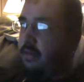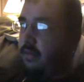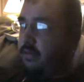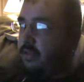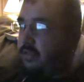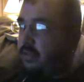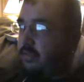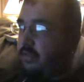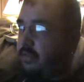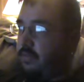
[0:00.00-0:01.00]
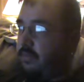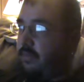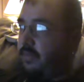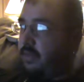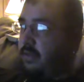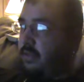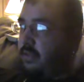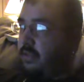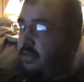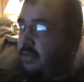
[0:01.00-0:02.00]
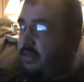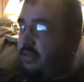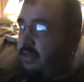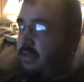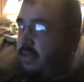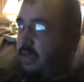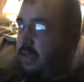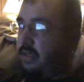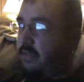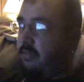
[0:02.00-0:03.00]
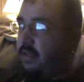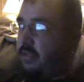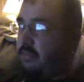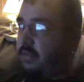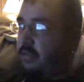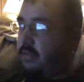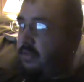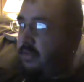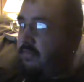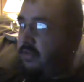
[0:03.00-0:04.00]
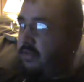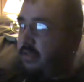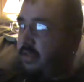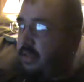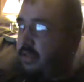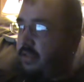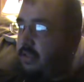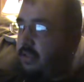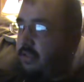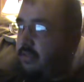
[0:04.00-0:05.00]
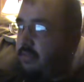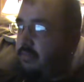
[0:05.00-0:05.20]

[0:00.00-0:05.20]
Question number two. Is there anything that I could possibly do to convince you that God exists?